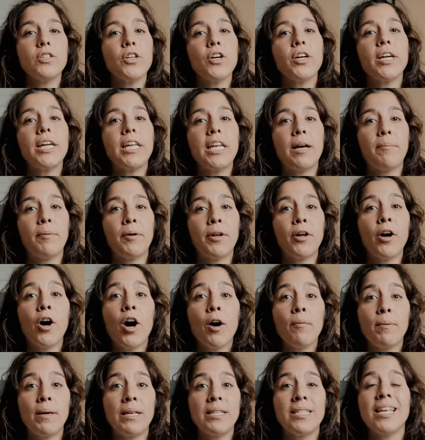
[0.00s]
Talking about
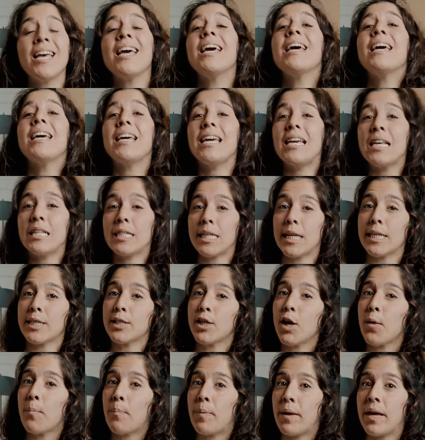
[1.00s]
hobbies is a
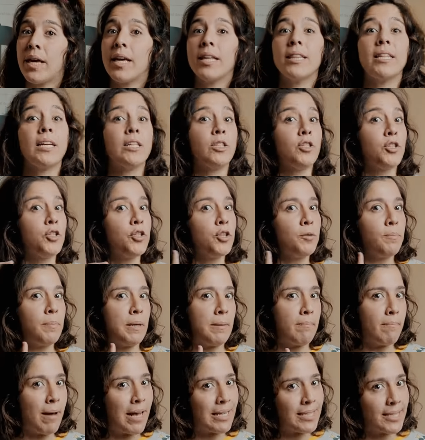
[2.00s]
topic that should
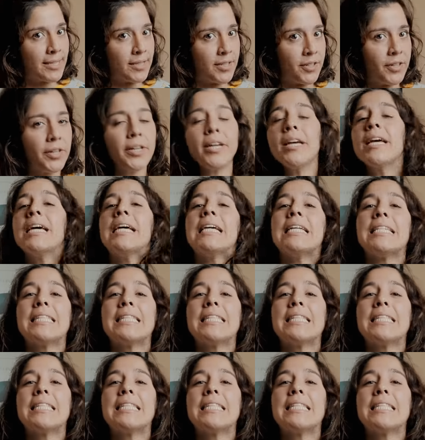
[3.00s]
be mastered